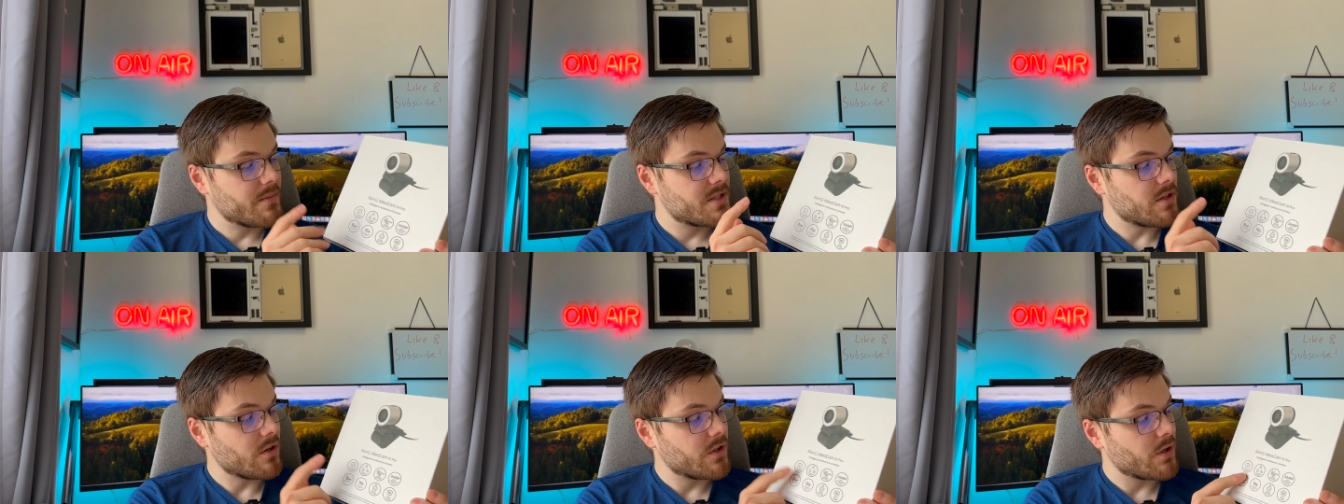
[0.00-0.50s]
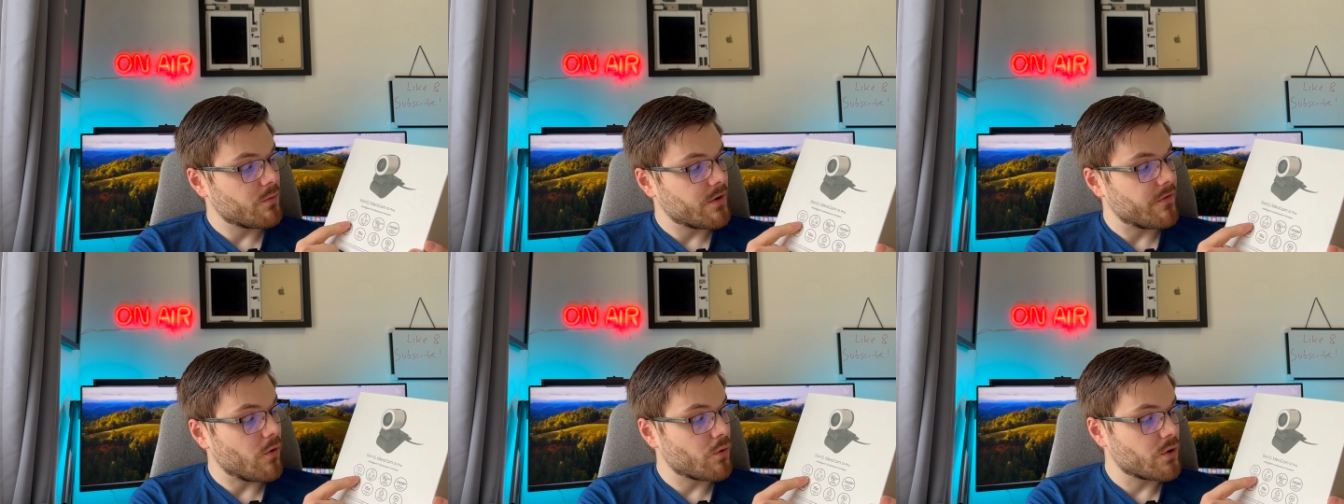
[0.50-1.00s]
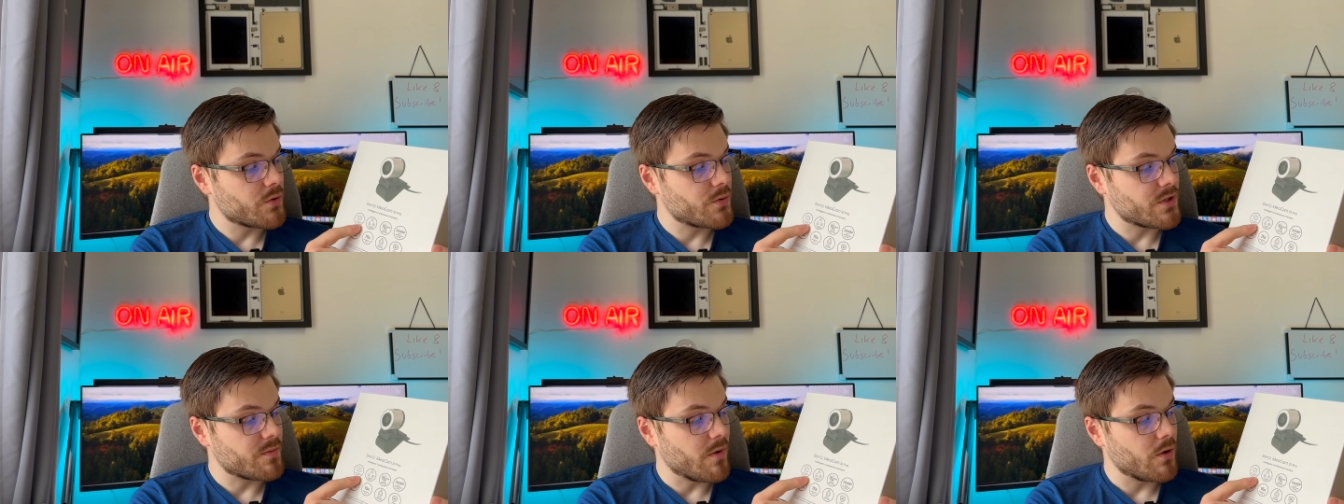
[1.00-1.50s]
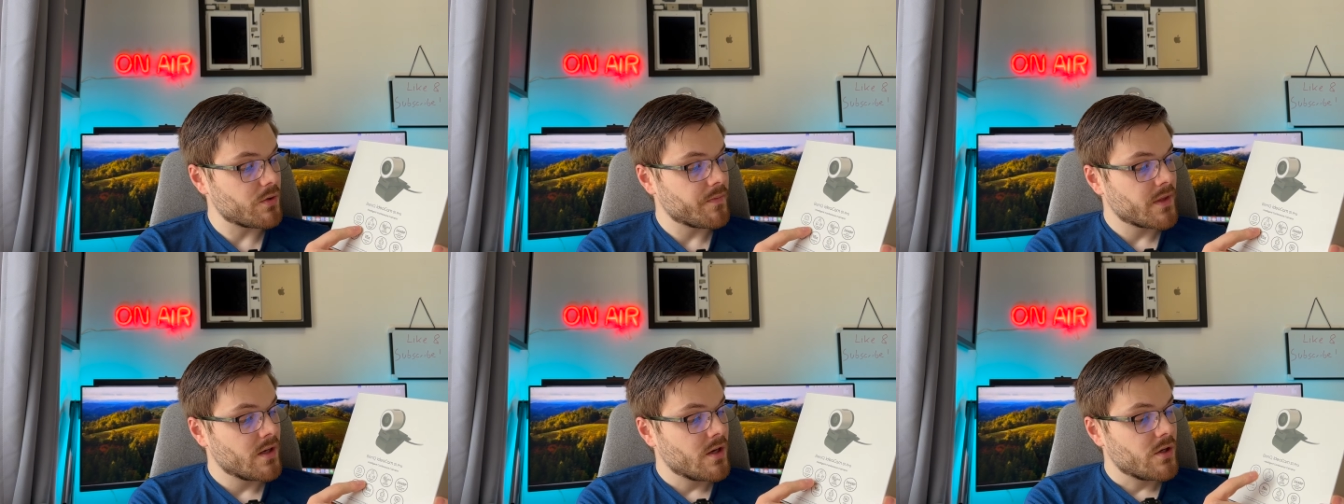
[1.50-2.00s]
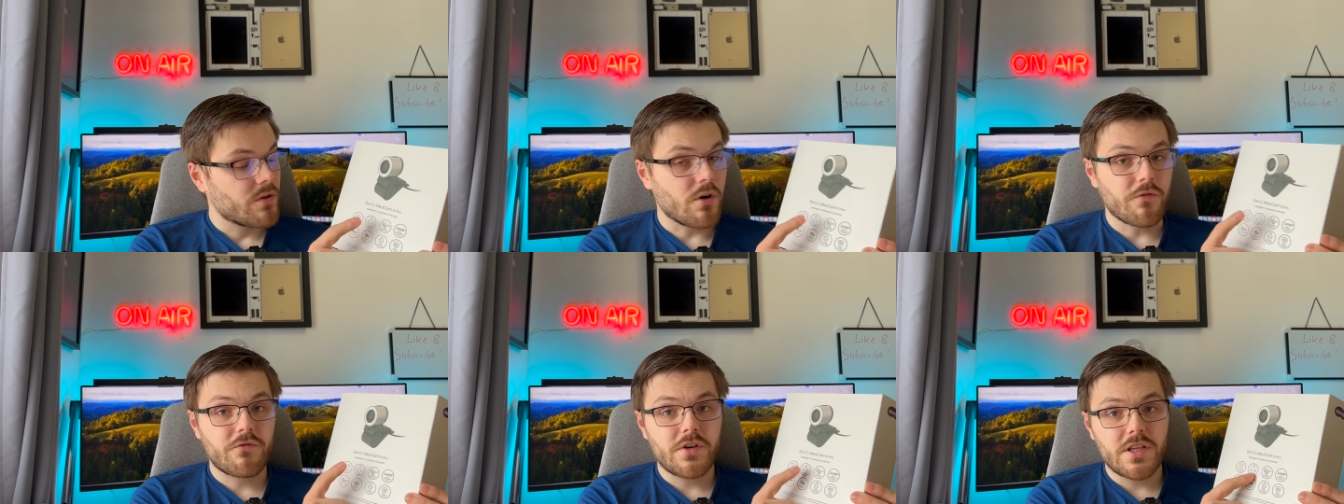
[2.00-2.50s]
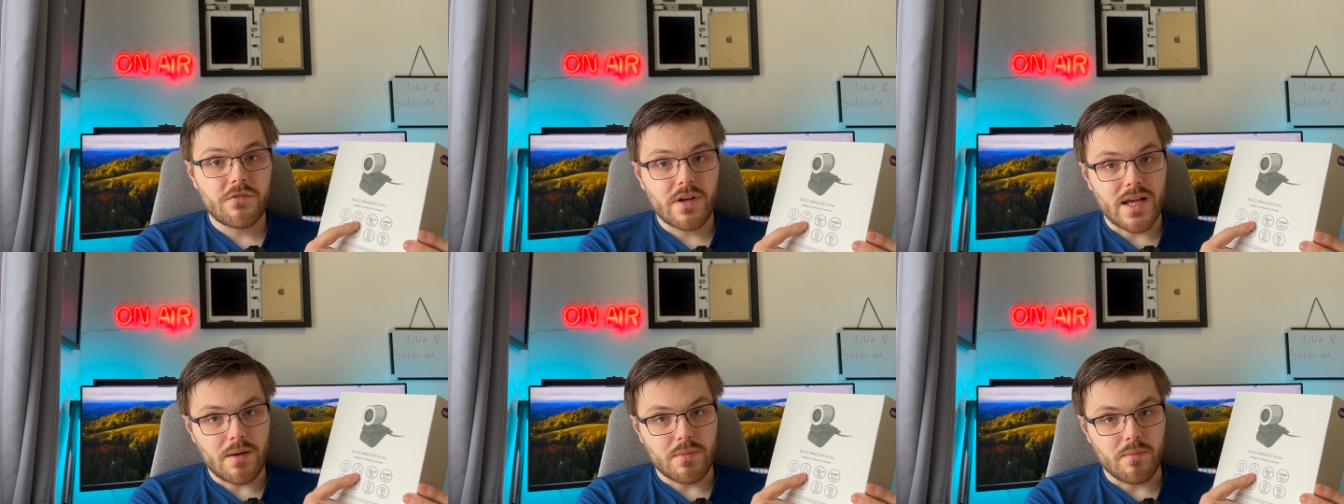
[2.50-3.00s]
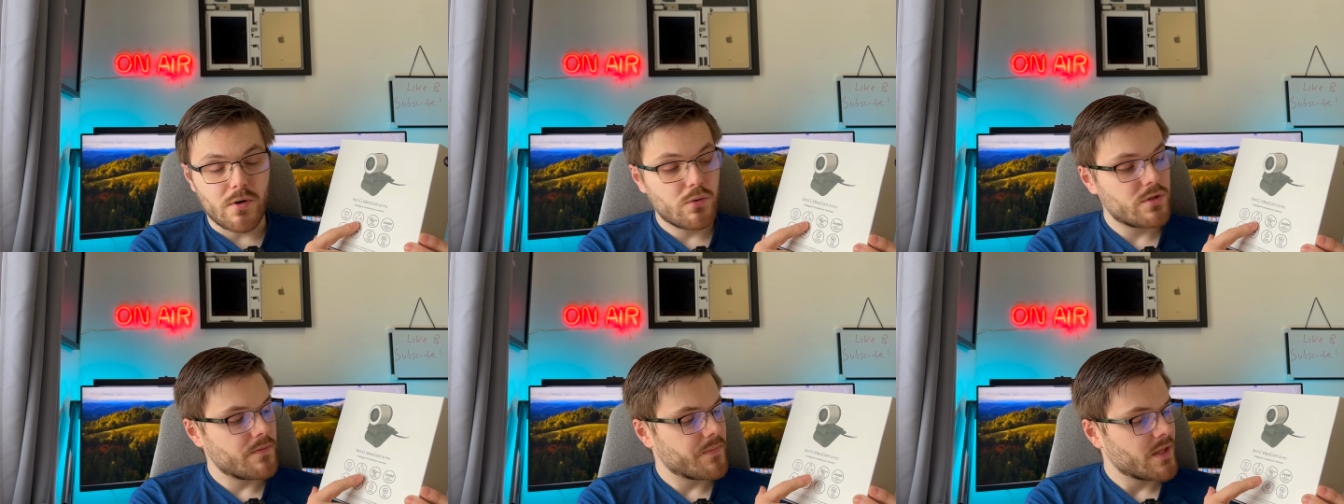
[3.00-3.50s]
starting with auto switch mode. You've got 3 different camera modes.